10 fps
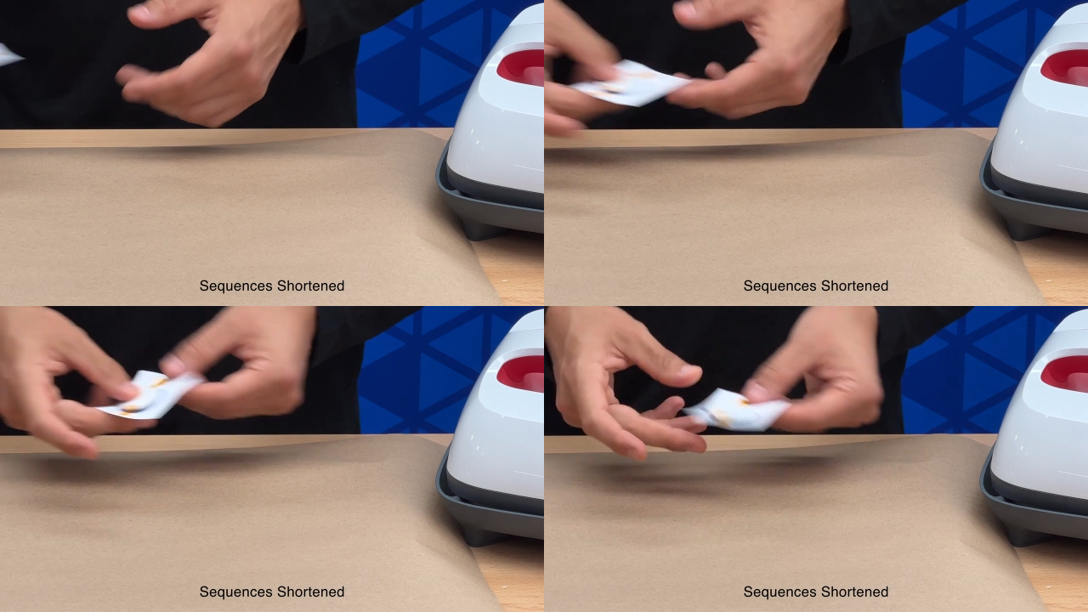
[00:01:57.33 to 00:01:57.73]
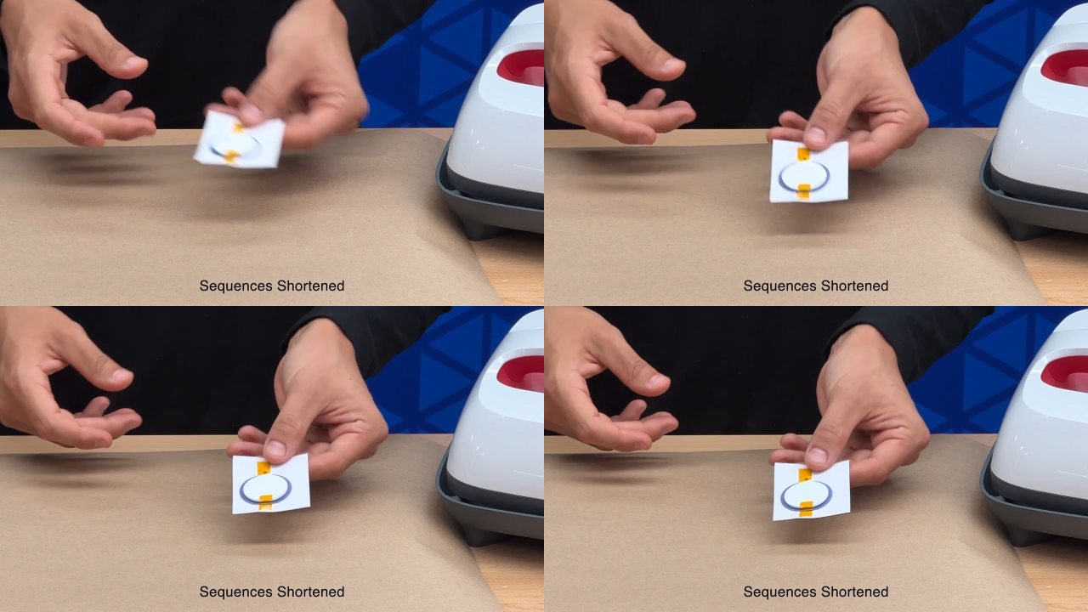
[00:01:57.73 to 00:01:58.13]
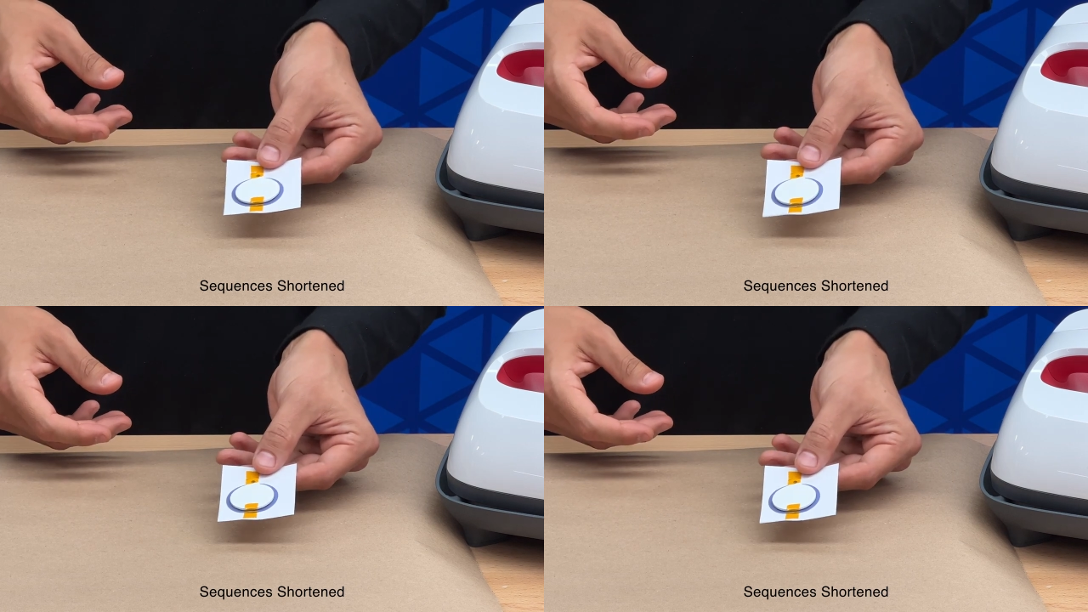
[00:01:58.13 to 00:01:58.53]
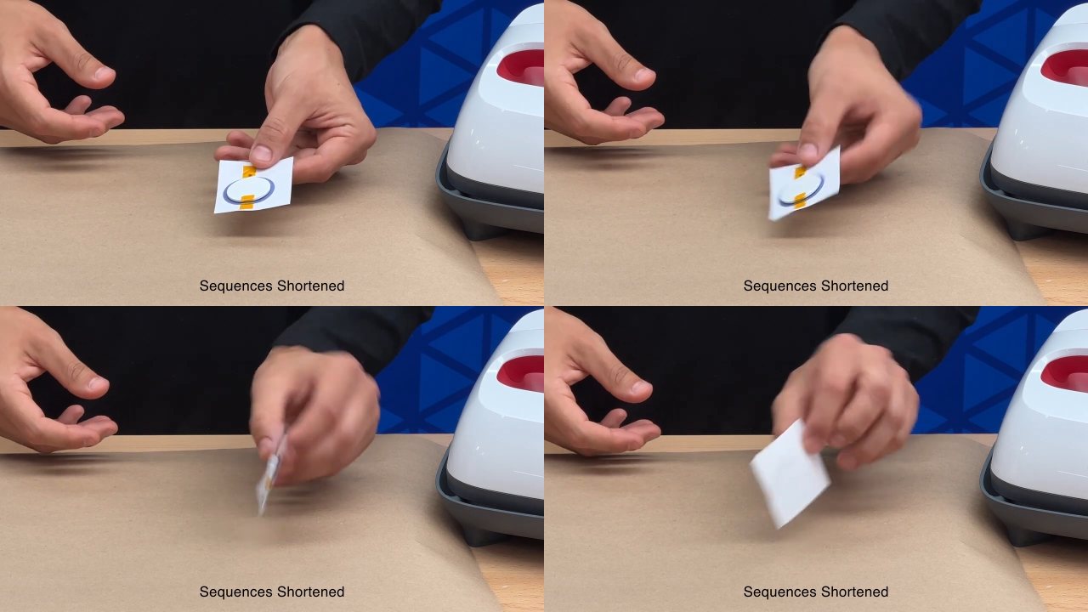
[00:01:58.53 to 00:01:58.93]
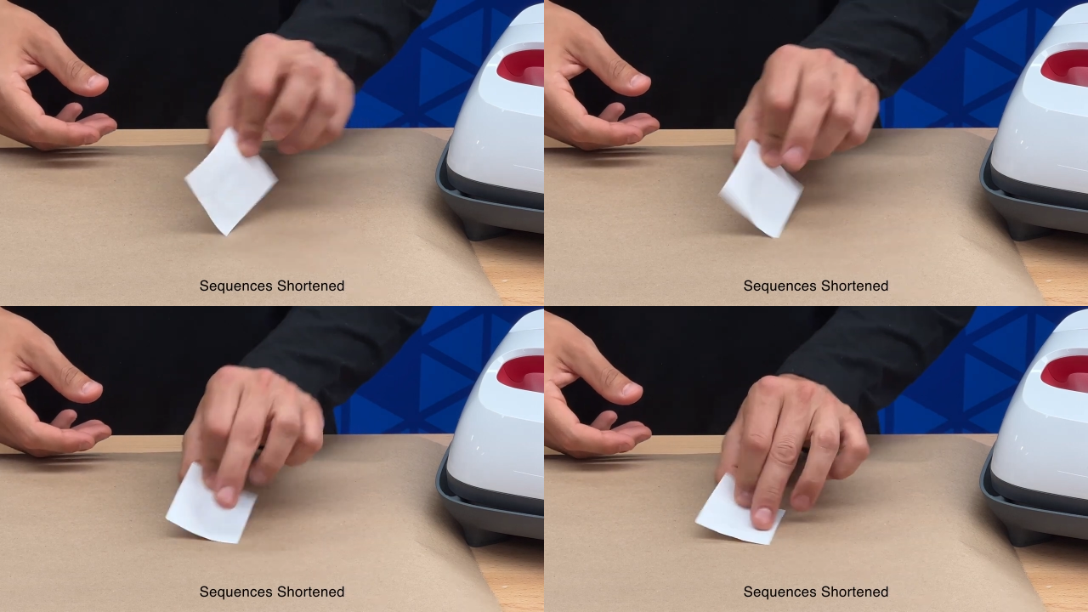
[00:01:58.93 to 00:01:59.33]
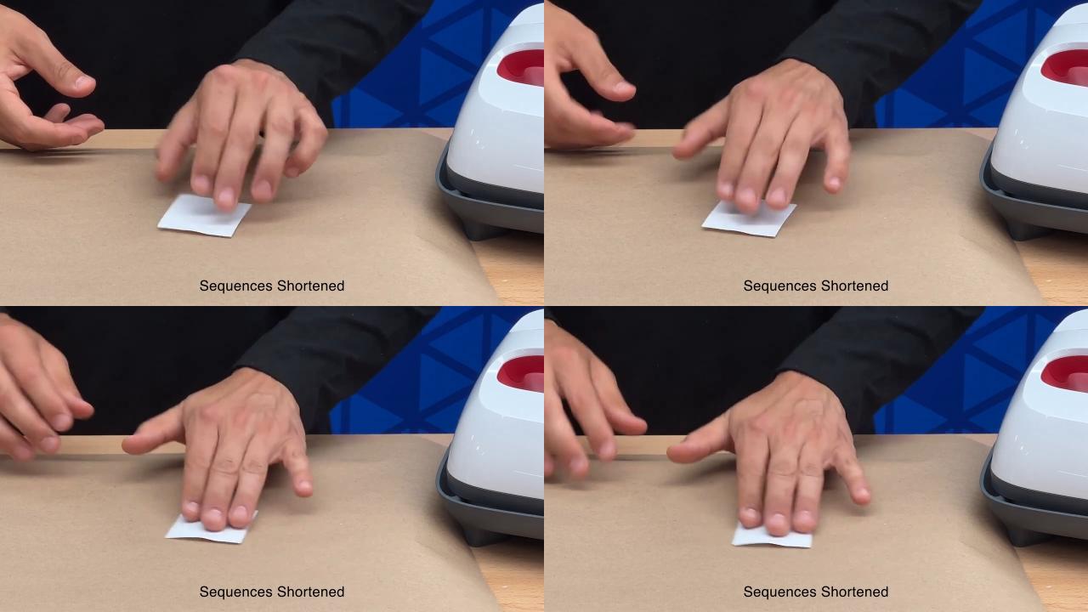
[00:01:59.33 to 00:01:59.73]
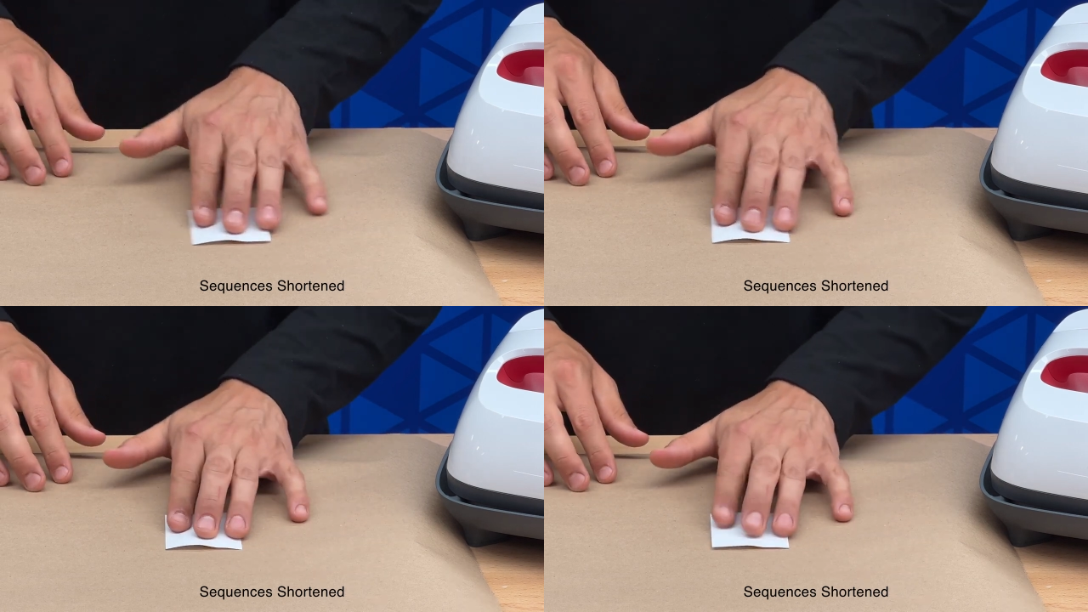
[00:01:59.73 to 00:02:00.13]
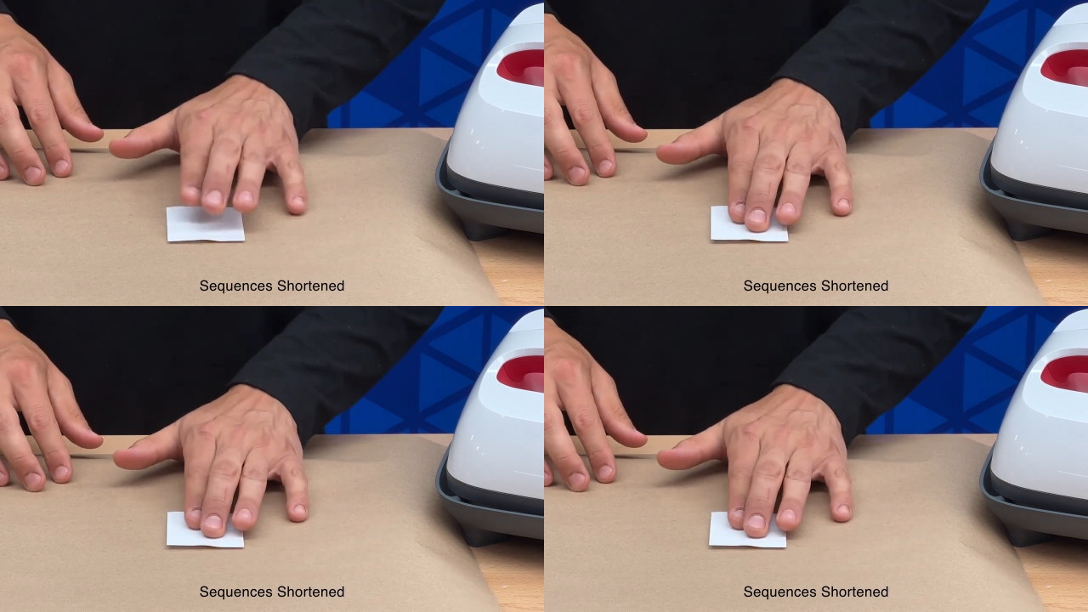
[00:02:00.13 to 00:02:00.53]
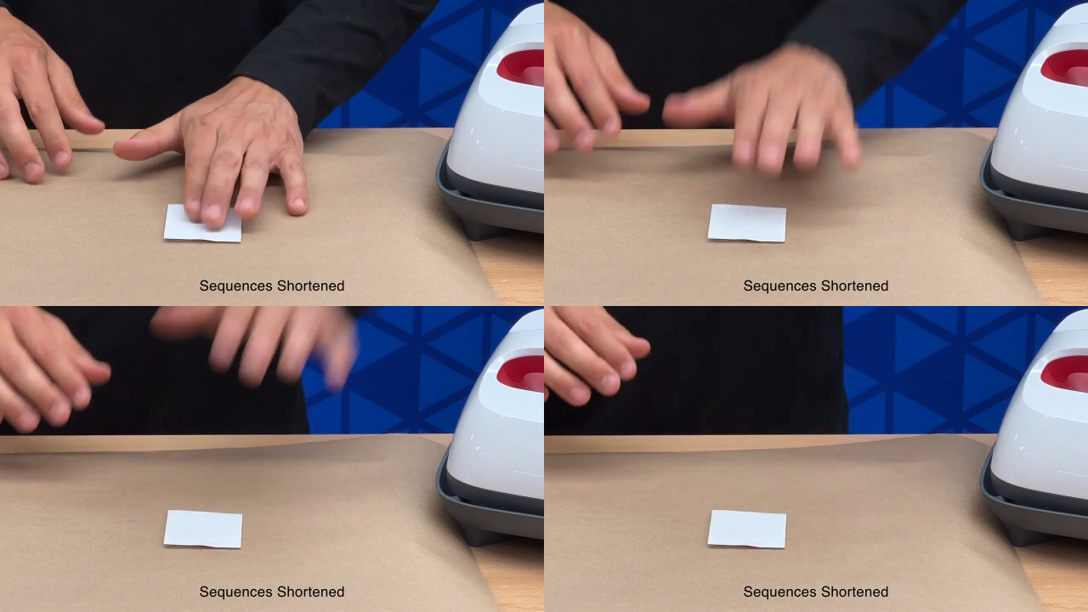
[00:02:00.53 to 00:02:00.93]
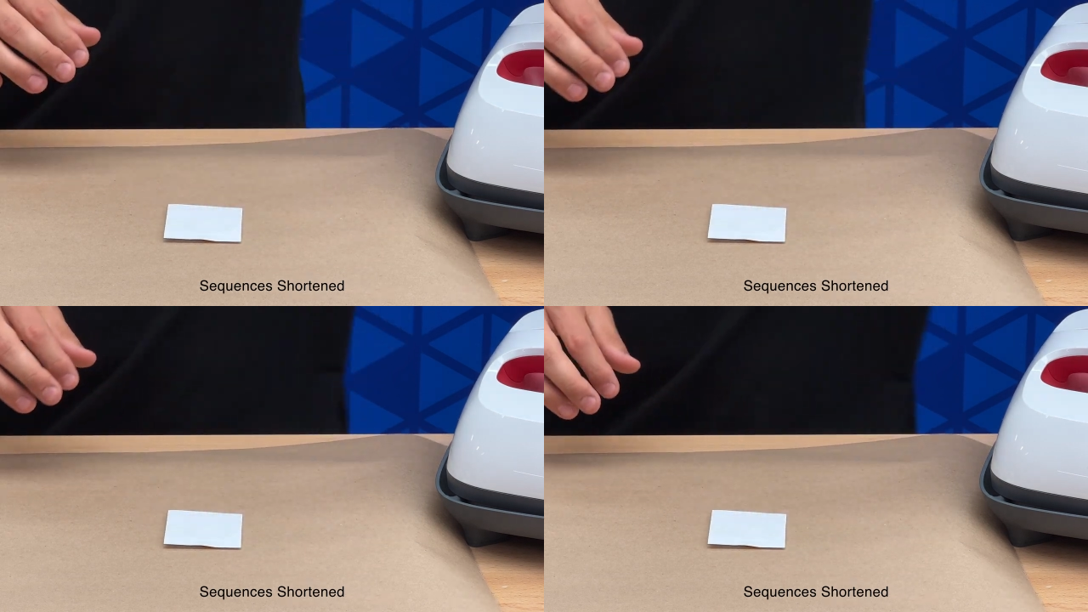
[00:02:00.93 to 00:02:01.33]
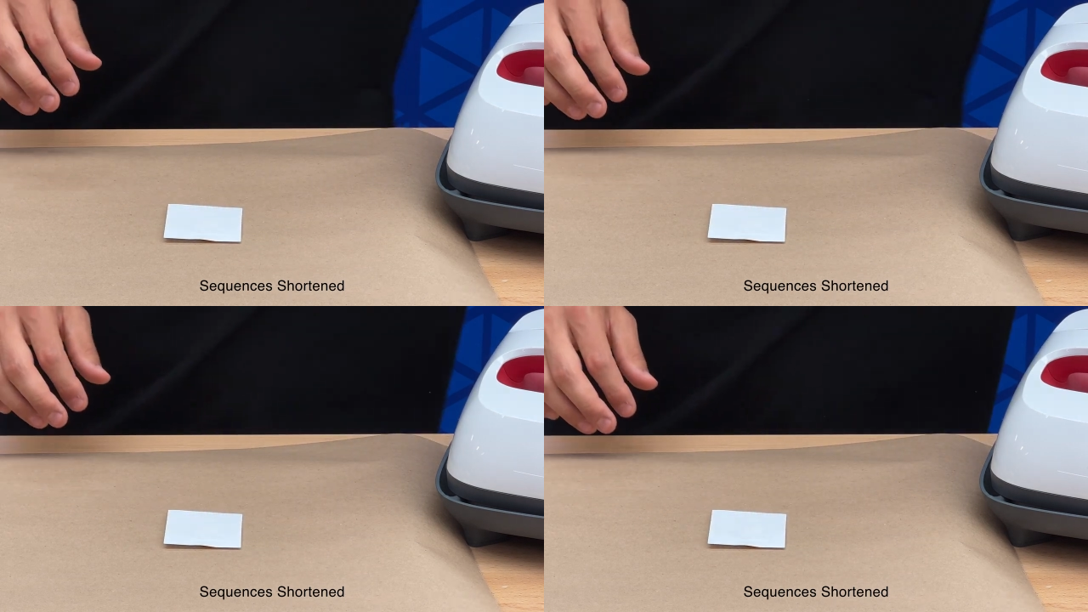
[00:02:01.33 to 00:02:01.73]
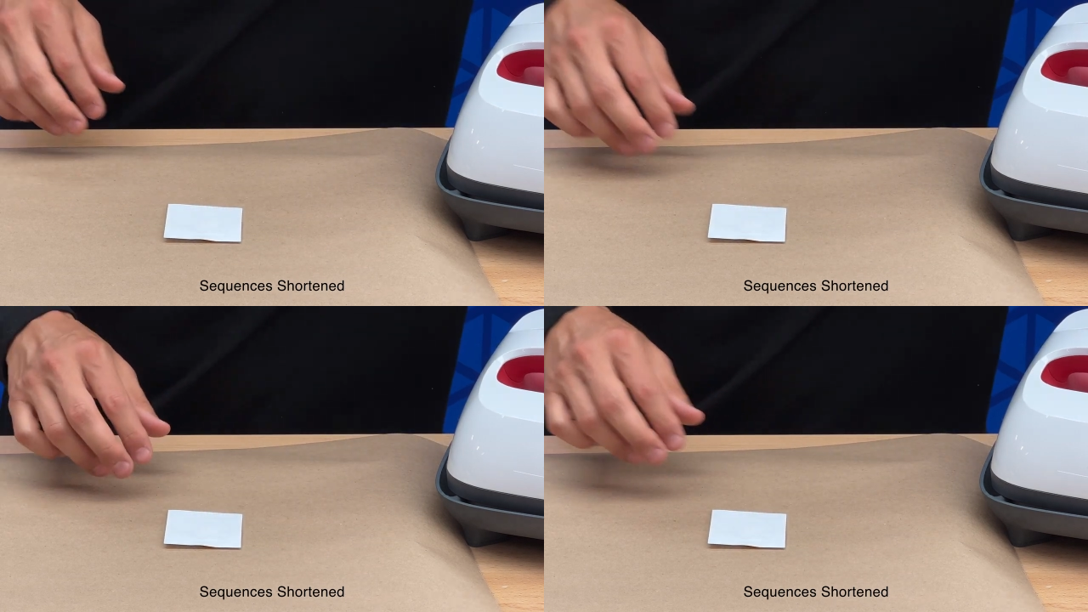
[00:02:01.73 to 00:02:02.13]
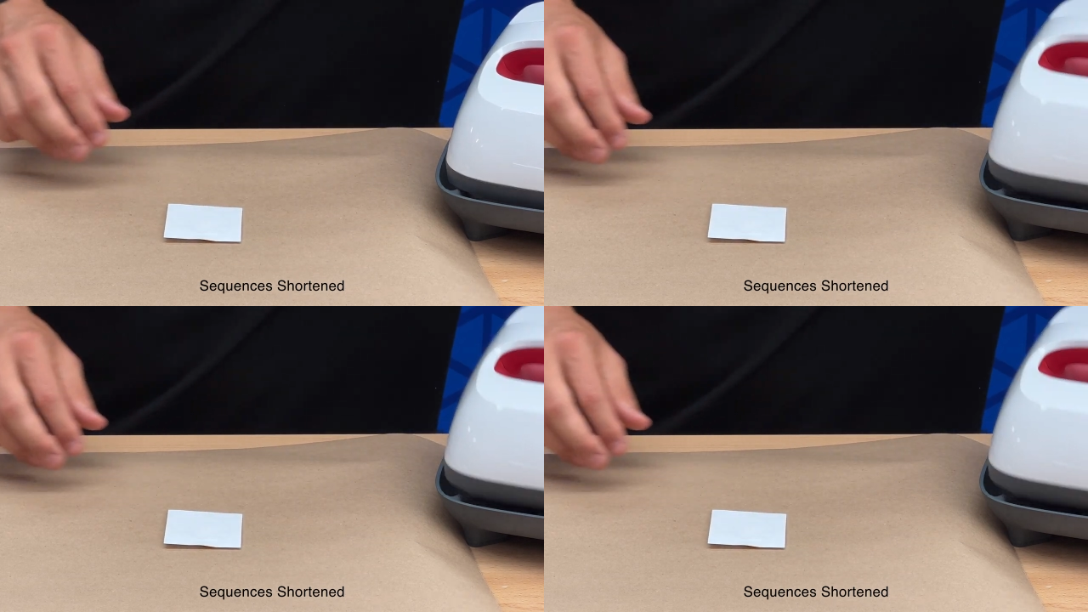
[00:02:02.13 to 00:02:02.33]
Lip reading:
[unreadable: no face in view]